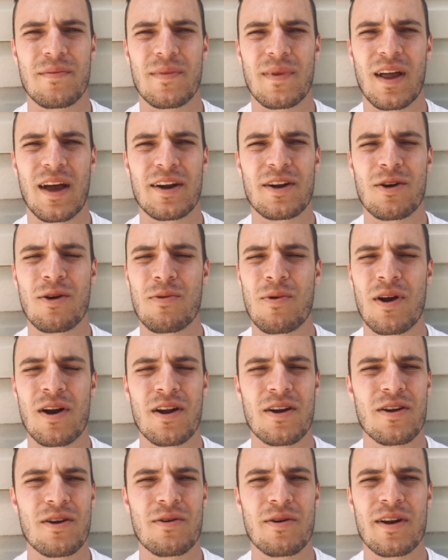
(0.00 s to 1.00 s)
I don't want to
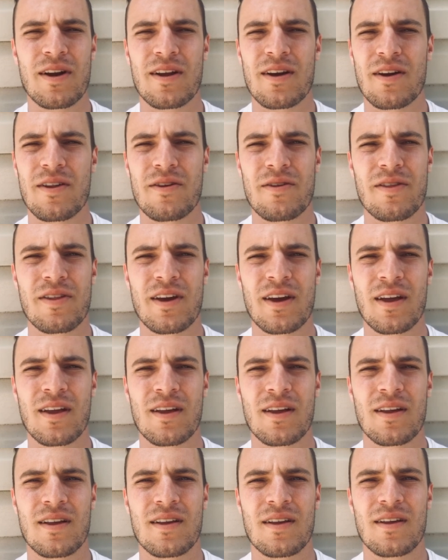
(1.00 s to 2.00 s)
know any other thing
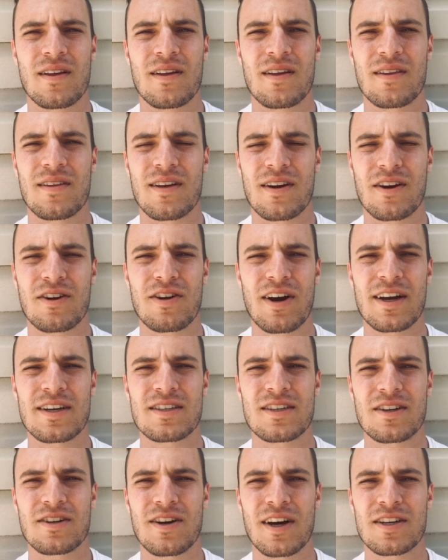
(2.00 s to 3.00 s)
than Christ
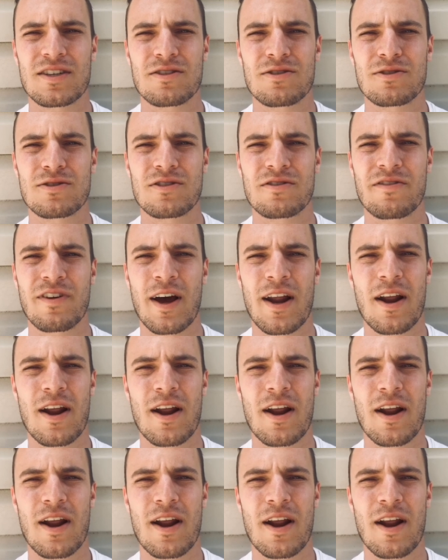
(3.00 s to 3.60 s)
and Christ crucified.